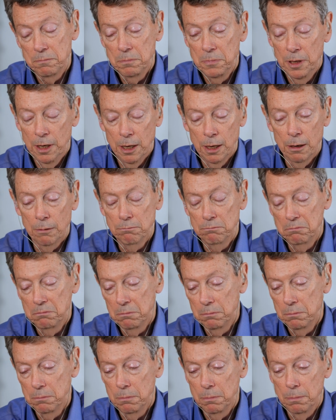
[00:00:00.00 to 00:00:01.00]
you know,
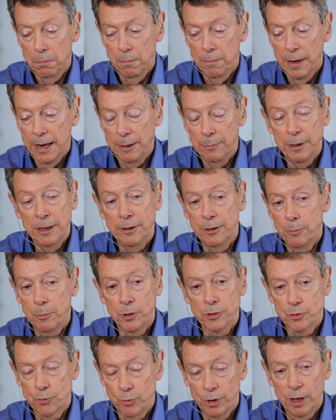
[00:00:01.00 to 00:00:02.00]
maybe the
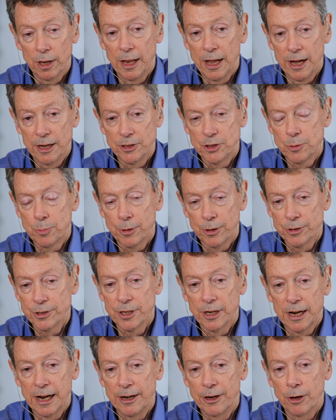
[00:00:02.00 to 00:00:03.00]
most realized
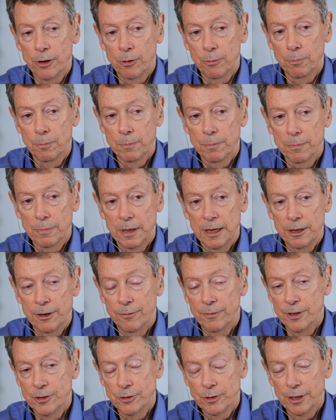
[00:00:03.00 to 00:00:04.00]
person I know
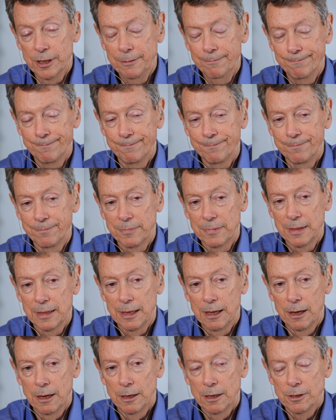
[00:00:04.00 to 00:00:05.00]
individually.
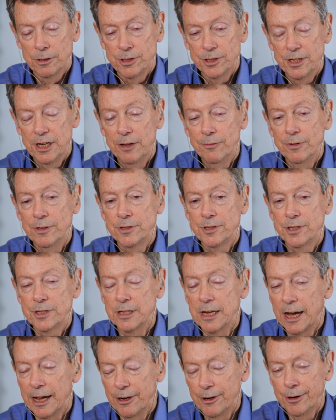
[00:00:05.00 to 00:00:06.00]
Stephen
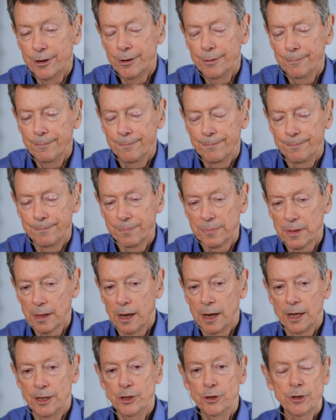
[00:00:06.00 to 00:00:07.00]
Snyder.
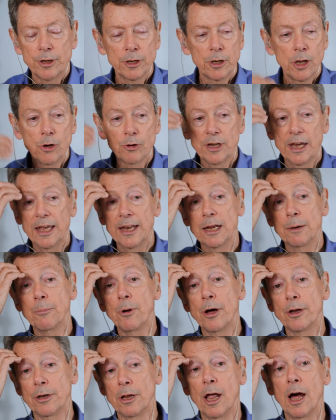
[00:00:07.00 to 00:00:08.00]
Uh, you can locate him
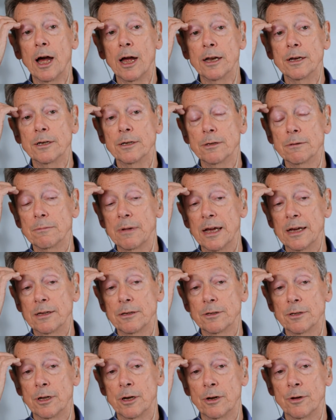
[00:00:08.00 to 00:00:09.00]
online
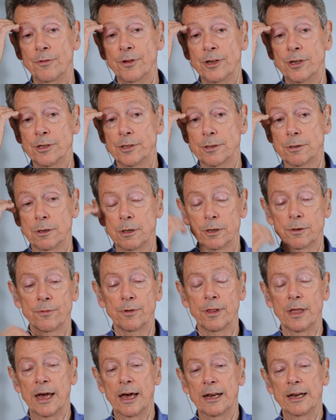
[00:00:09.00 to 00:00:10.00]
you know if you just look
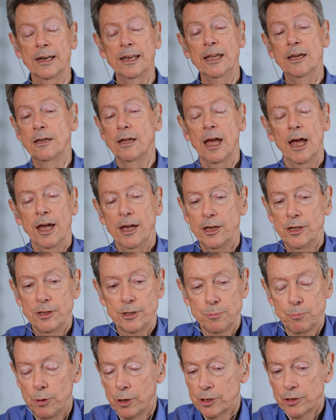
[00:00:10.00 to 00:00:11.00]
for that and he
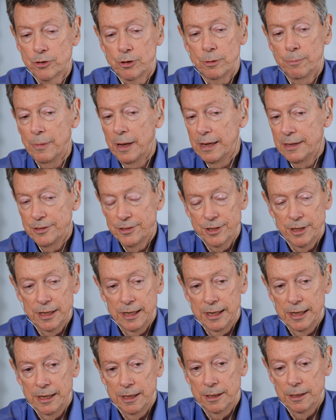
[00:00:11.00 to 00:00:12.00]
his books are
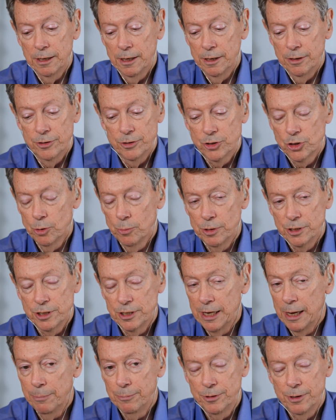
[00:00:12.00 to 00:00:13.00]
amazing uh, there's so much
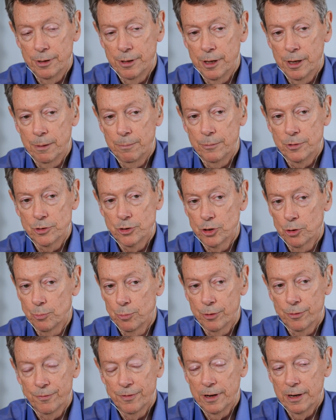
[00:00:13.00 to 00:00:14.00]
depth to them they're so
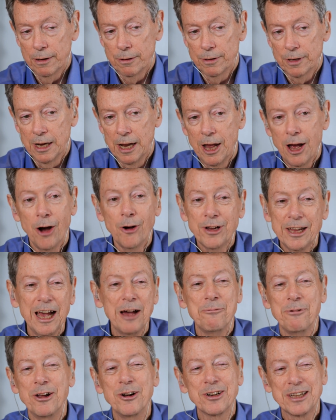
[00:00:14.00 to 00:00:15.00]
profound okay
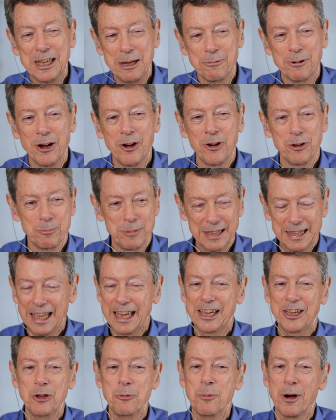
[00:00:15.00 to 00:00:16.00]
i better keep going but
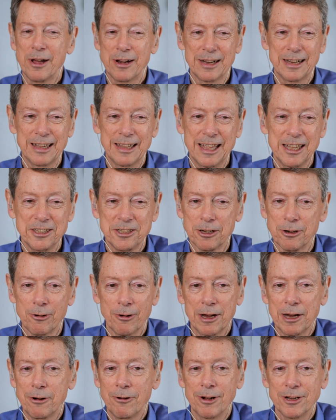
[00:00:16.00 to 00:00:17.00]
thank you monica that's a
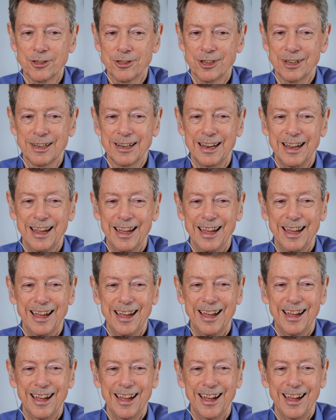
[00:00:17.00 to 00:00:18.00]
great question
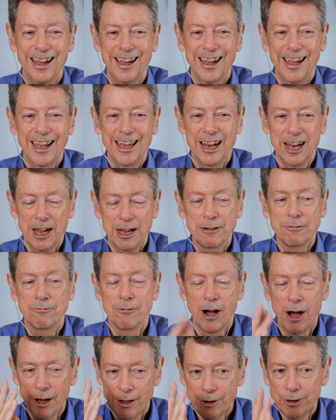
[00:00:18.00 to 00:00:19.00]
and i
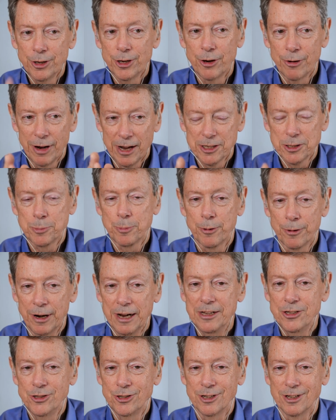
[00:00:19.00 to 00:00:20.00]
honor your
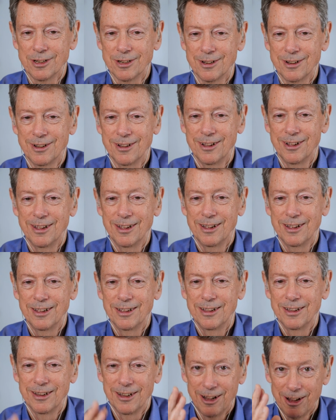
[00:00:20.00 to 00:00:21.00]
aspiration
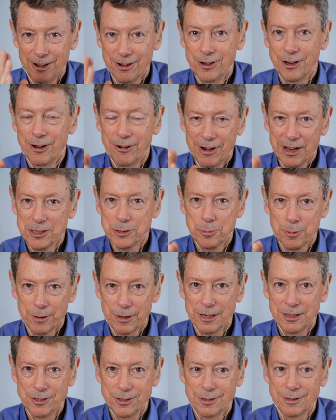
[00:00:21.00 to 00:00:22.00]
thank honor you no
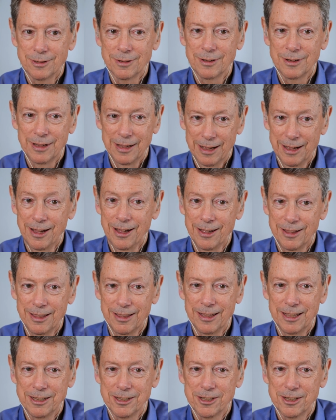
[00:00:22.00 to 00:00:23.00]
aspiration I, yeah i
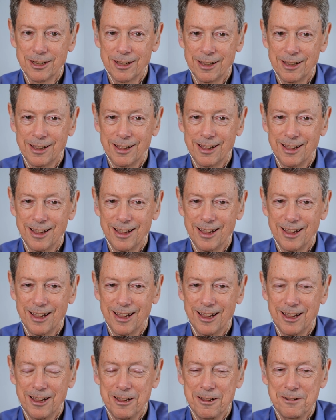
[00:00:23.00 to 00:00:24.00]
Greg, i am
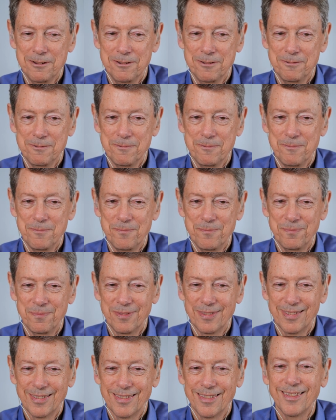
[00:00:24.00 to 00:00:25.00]
inspired by you and
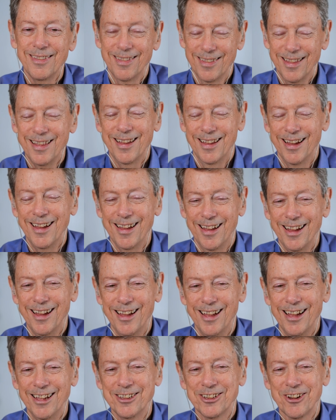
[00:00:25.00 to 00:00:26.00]
many others so
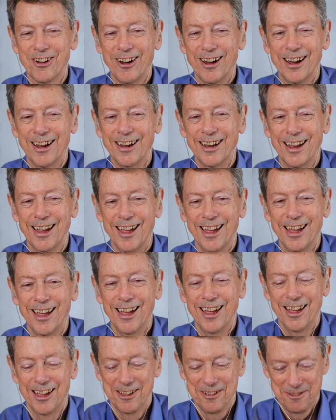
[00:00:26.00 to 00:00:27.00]
thank you so much
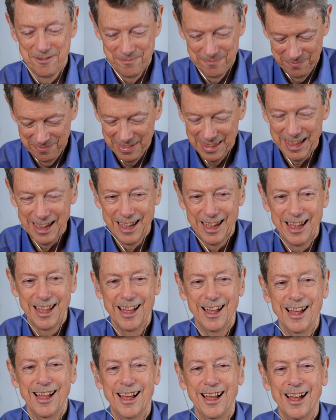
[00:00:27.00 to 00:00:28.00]
thank you very
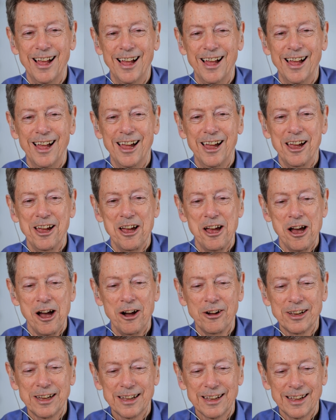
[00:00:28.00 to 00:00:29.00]
much
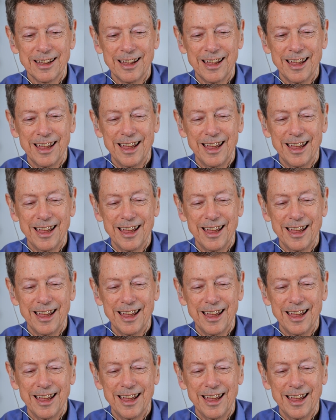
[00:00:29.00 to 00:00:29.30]
namaste